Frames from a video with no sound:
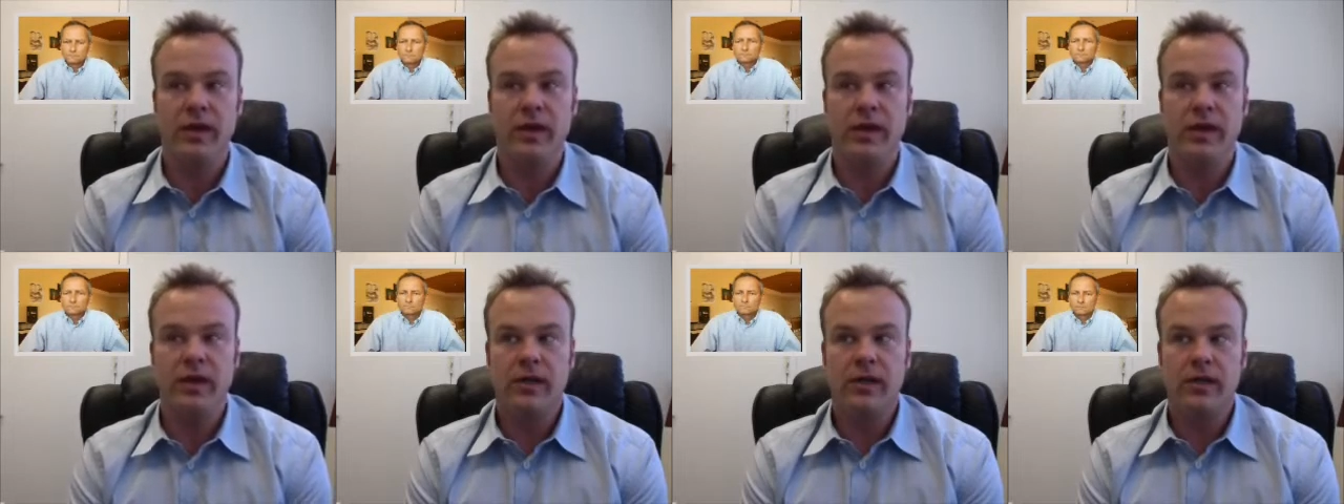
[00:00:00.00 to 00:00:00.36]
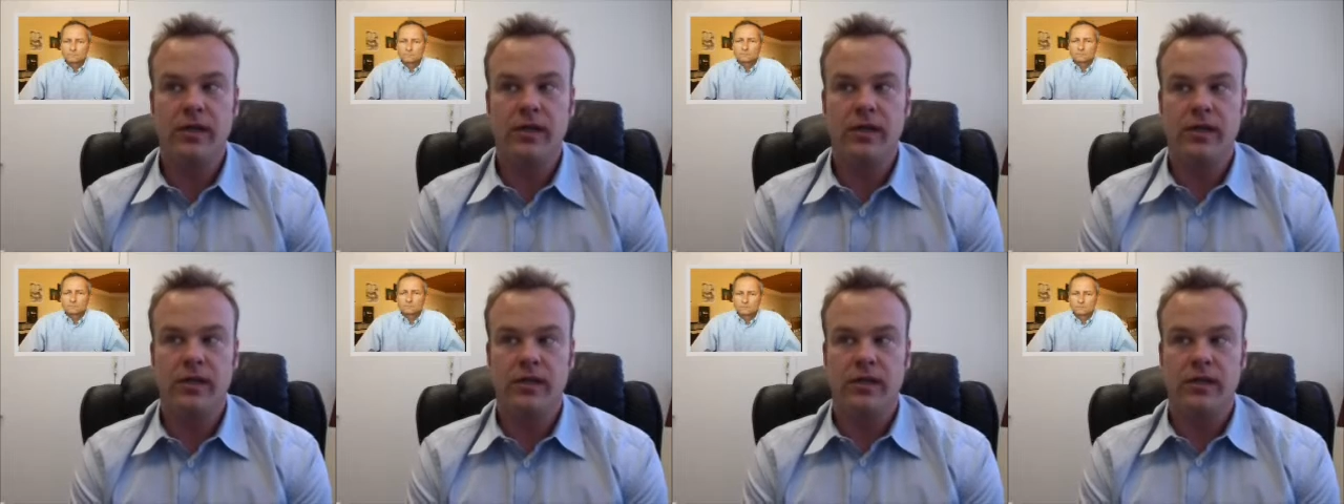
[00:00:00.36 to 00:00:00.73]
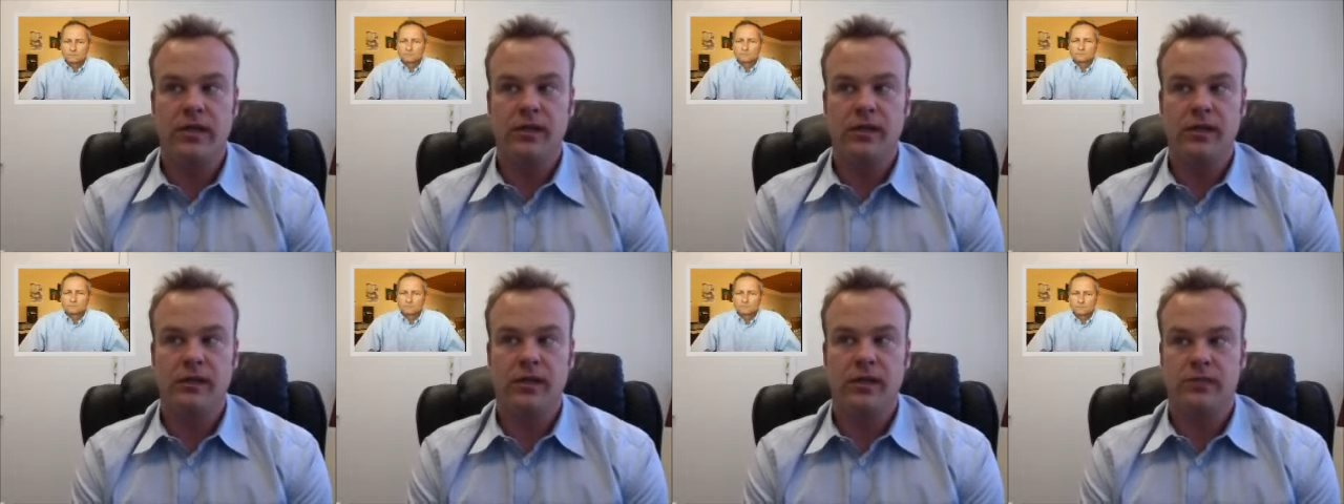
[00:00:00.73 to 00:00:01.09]
Mm-hmm.
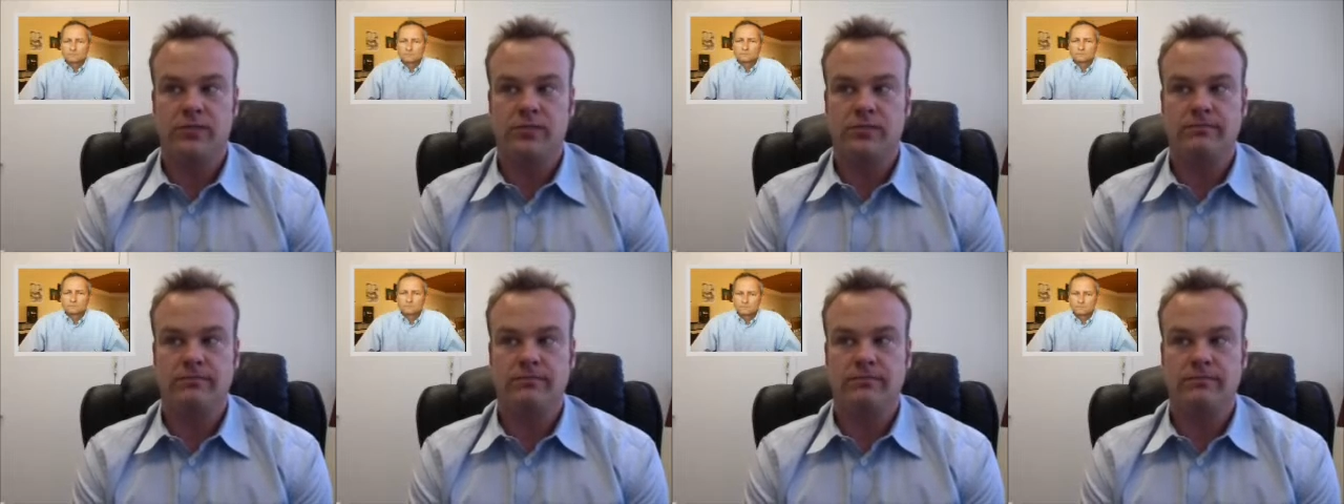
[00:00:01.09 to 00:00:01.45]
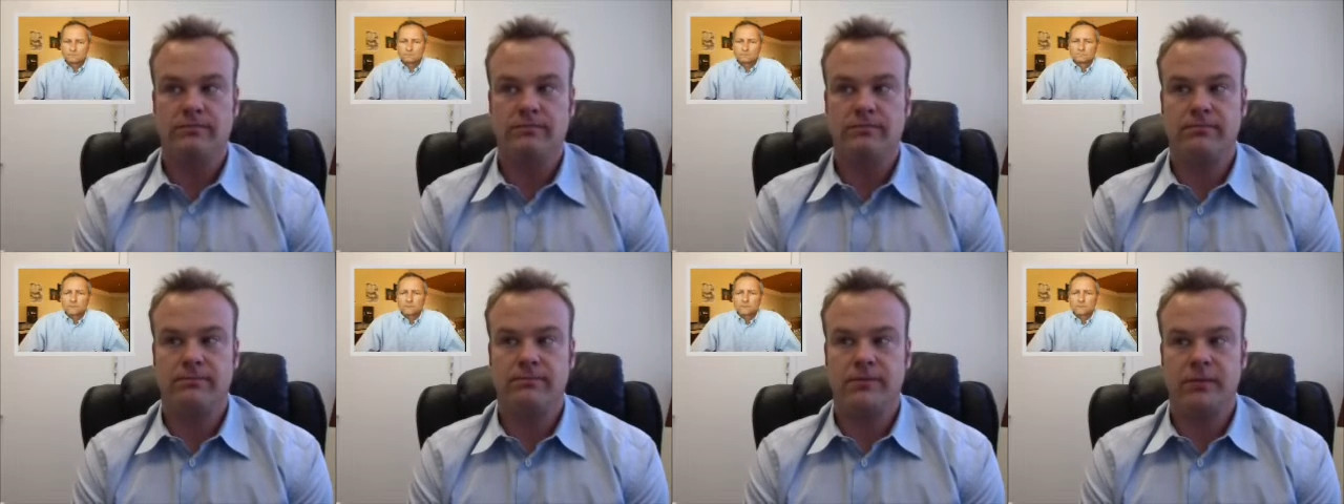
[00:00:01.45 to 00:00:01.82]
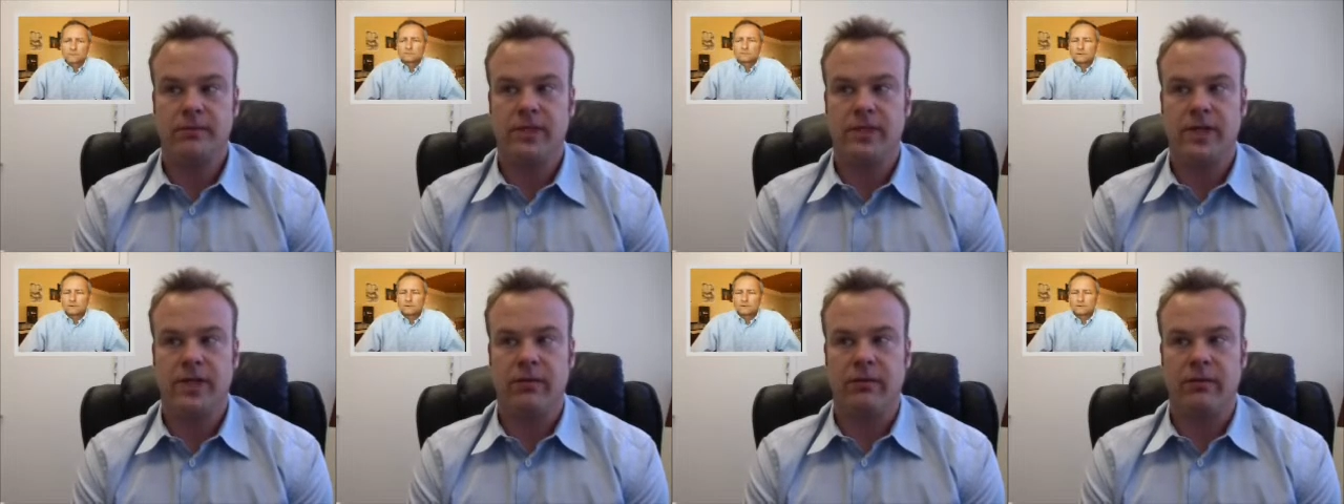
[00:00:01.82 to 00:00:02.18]
Good. I
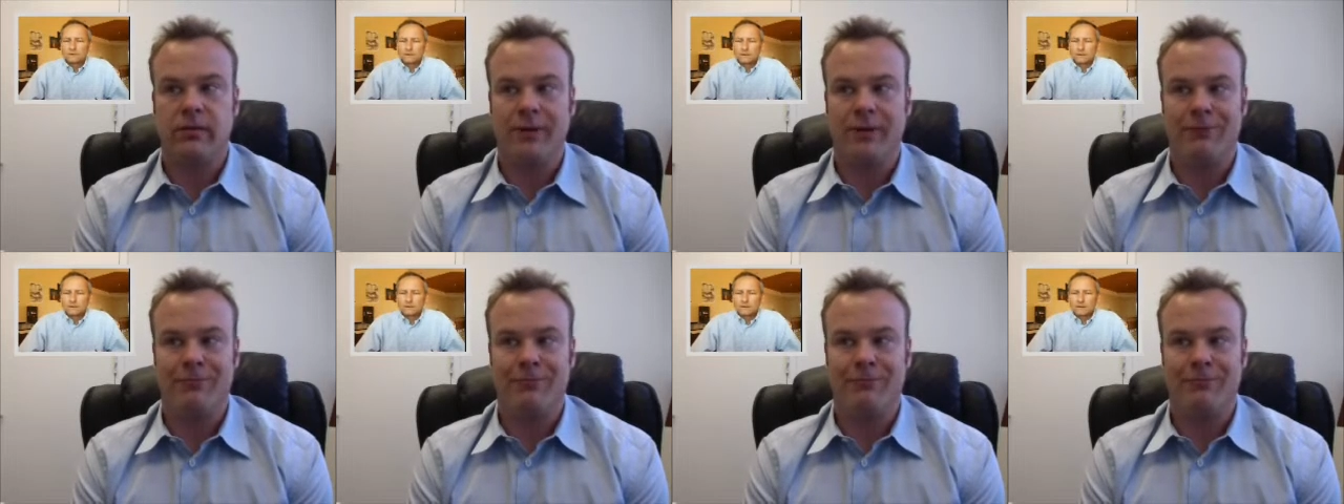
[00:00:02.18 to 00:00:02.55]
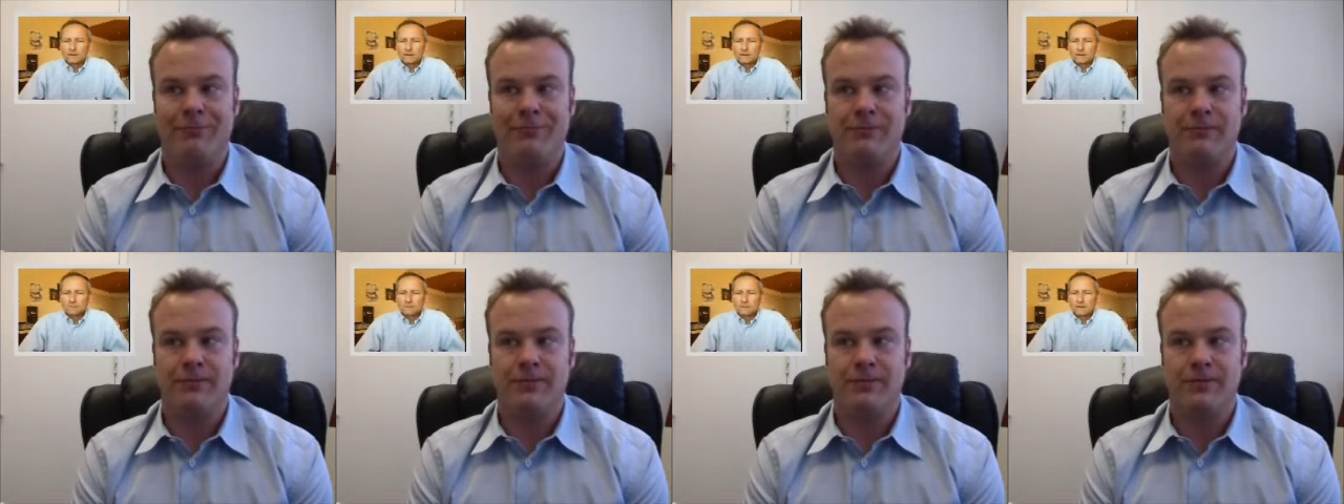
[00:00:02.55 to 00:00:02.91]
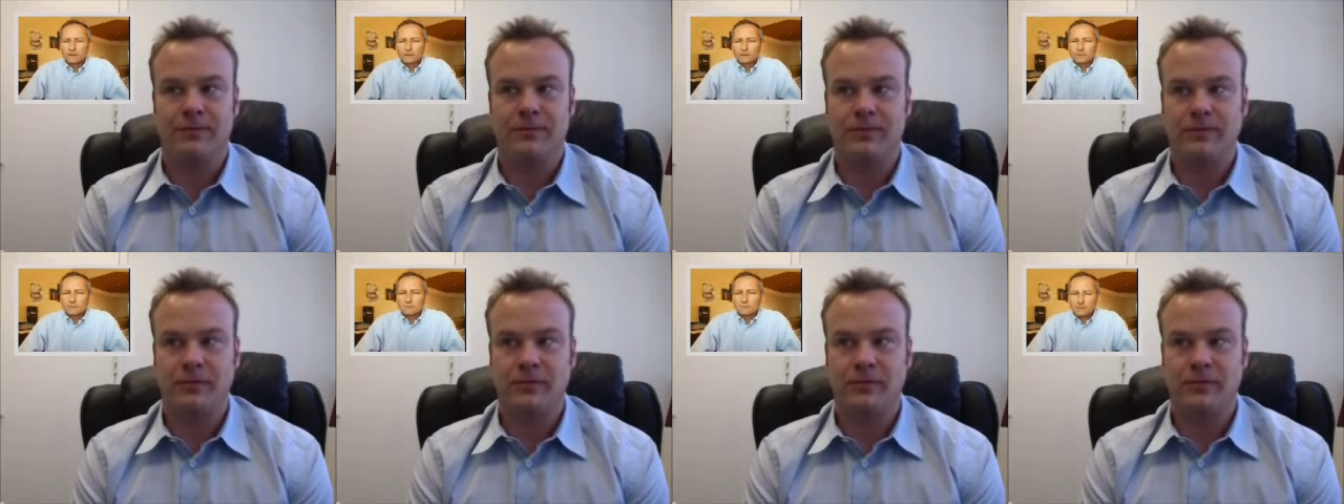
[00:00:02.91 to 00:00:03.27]
look forward to that. I'll
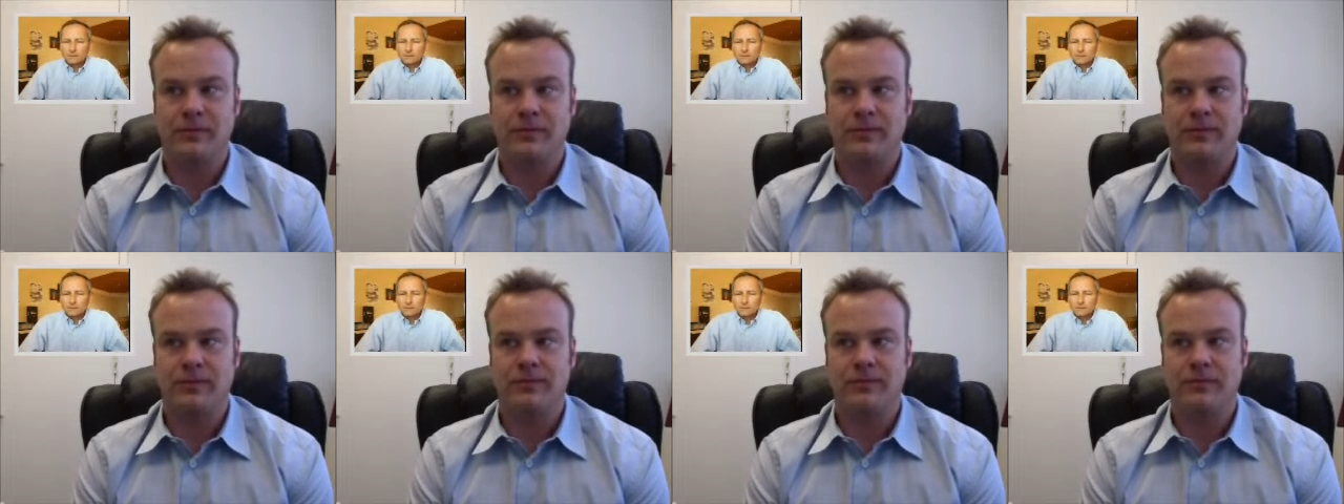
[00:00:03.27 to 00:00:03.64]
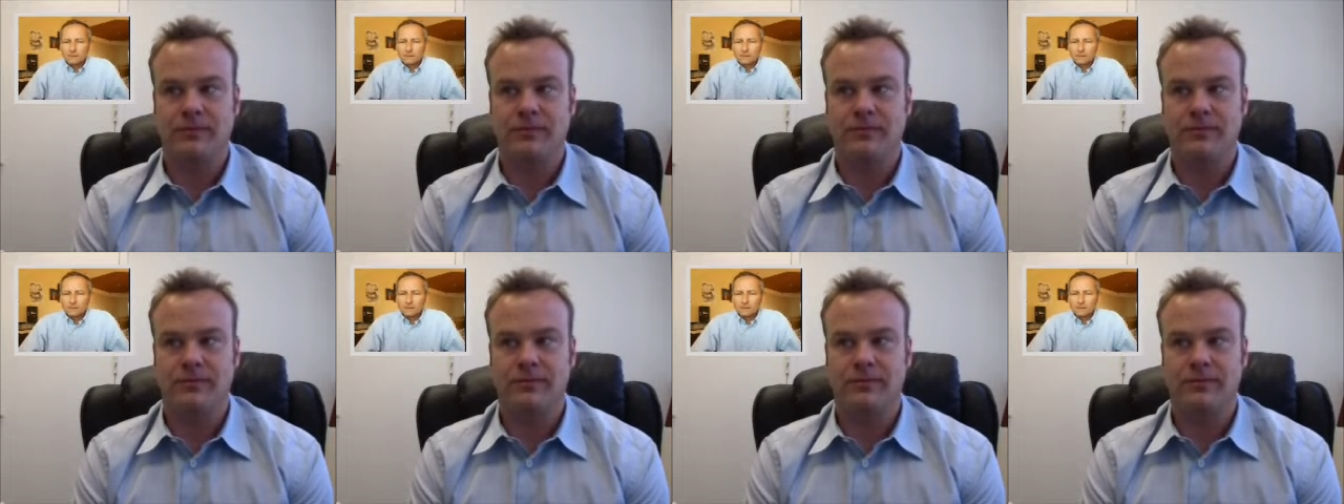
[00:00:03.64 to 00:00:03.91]
use that on my blog.